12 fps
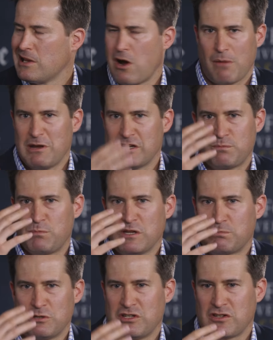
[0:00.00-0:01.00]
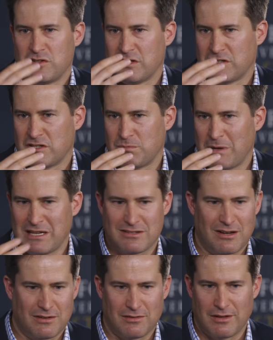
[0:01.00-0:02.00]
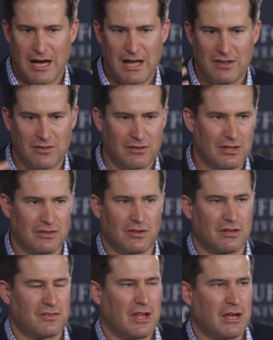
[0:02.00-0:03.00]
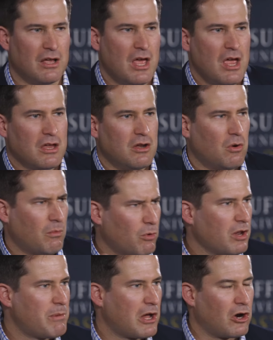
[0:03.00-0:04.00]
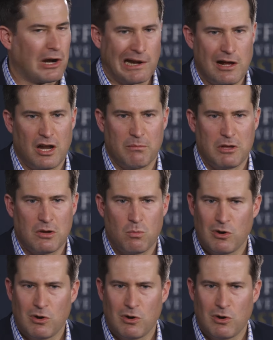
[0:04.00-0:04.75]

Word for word: No, I mean, his, his position is just based on lies and things like saying, you know, what about our economy?